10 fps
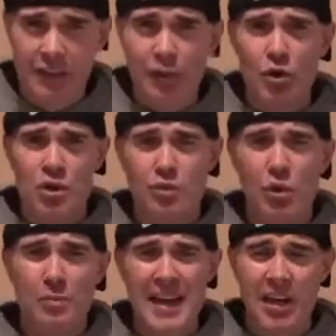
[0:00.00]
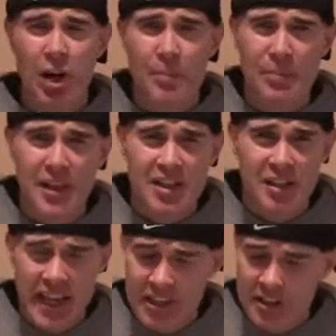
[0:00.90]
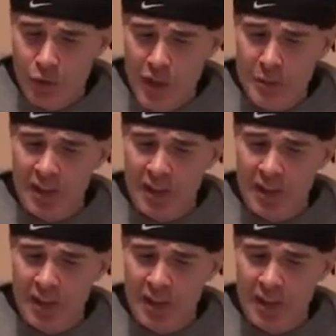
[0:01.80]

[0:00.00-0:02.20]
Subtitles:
and of course we'll make our picks later in the week,